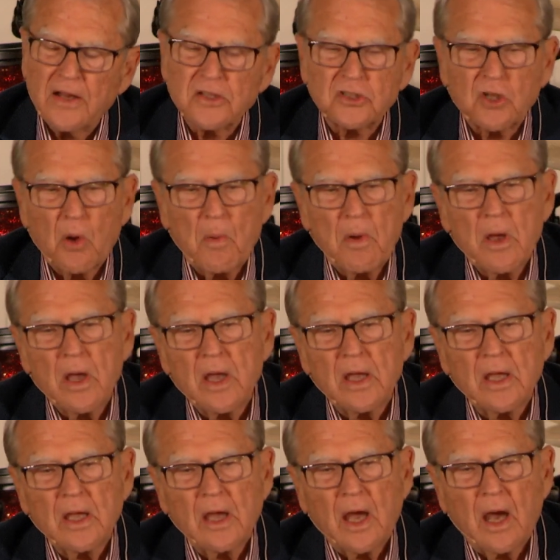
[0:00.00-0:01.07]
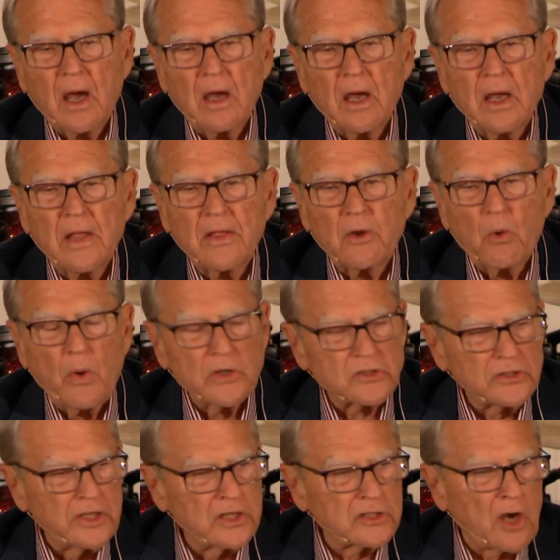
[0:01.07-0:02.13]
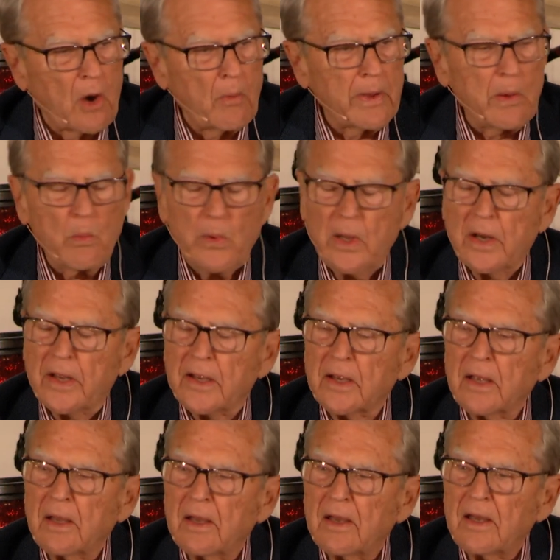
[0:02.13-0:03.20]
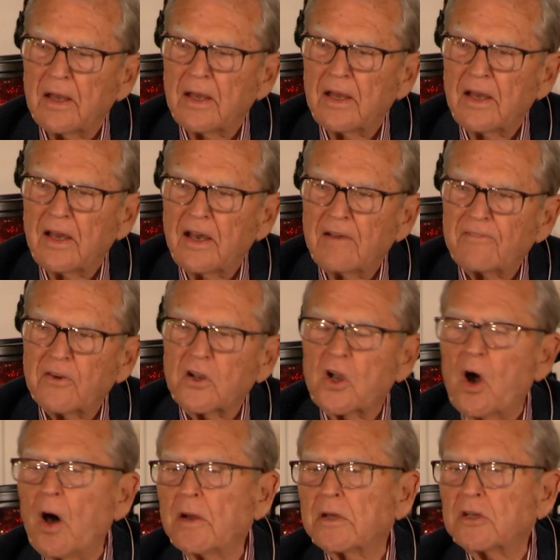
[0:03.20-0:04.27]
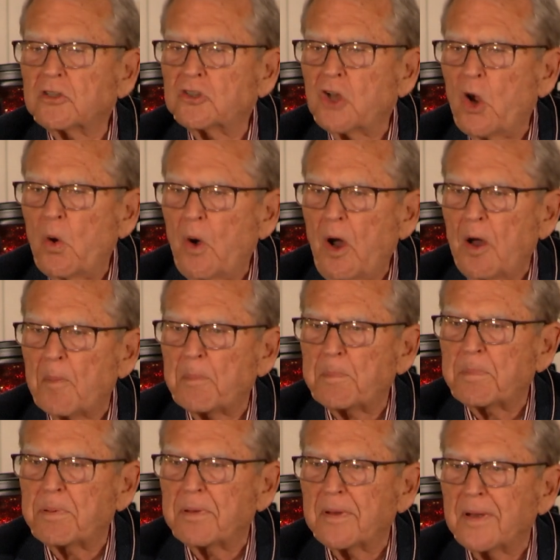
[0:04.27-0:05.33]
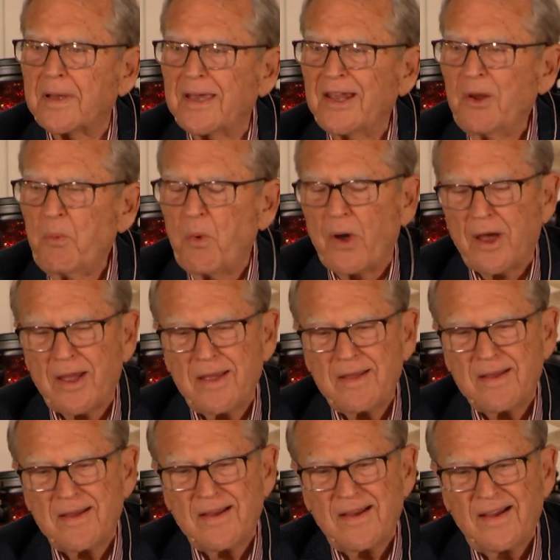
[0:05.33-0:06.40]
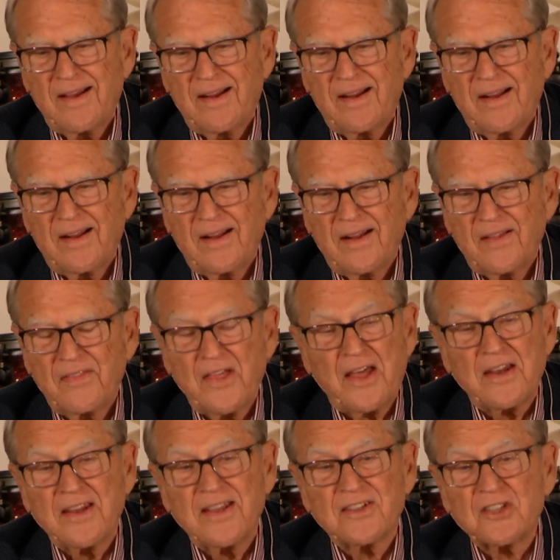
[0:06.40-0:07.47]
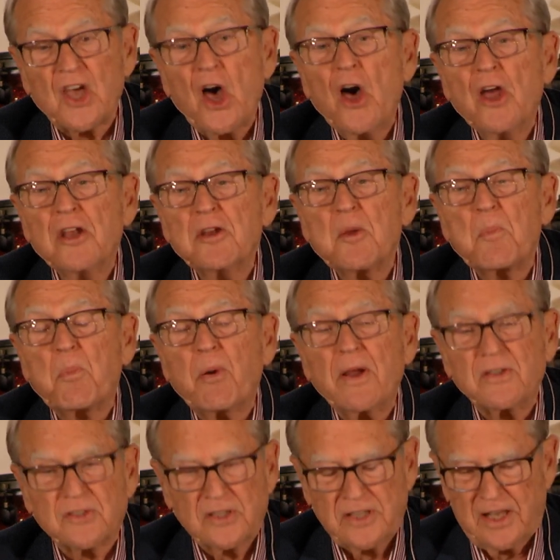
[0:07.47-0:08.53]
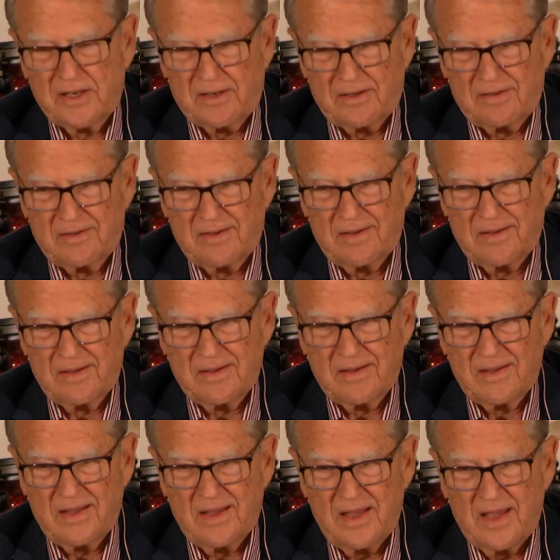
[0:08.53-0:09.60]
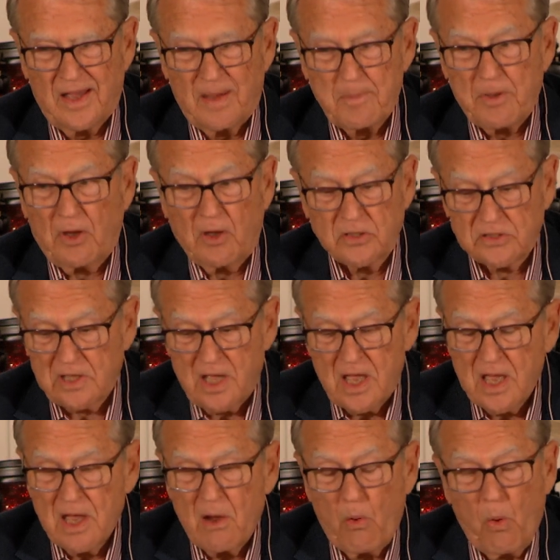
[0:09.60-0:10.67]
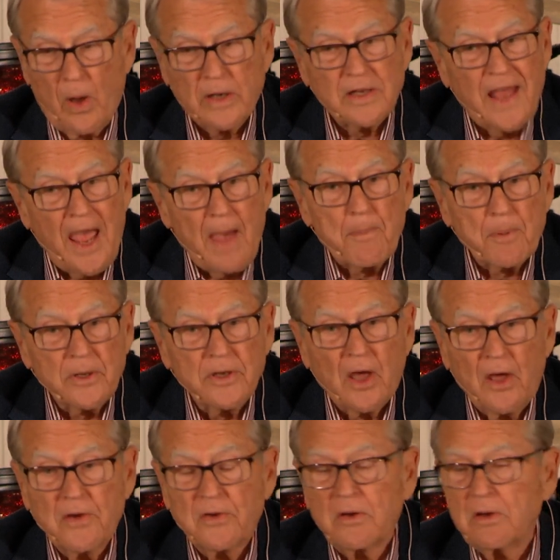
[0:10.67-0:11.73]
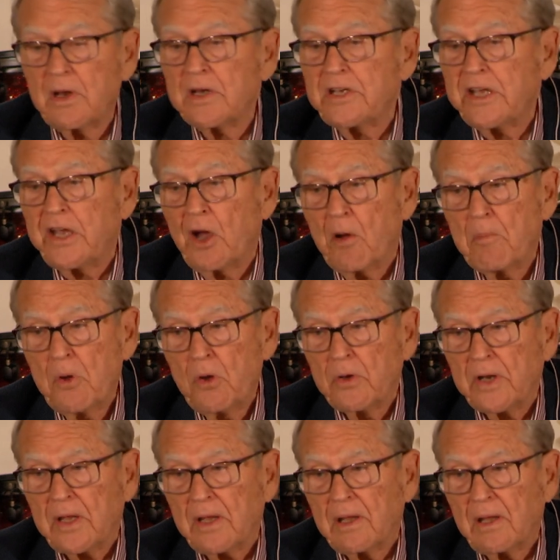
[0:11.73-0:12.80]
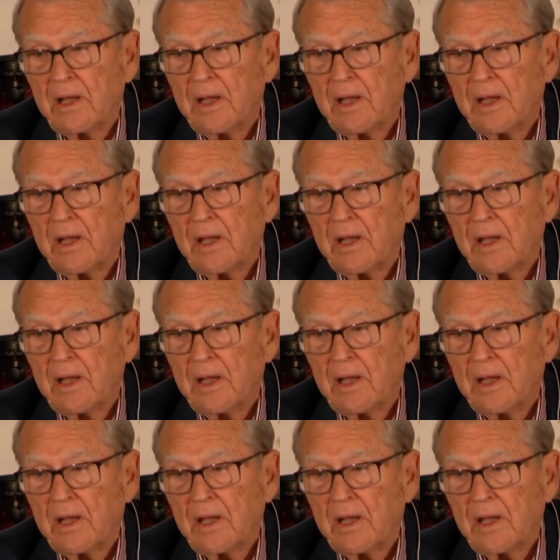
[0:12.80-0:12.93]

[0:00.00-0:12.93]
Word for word: And so the question is, are we willing for God to show up in a way that is unprecedented? Because what happened under D.L. Moody?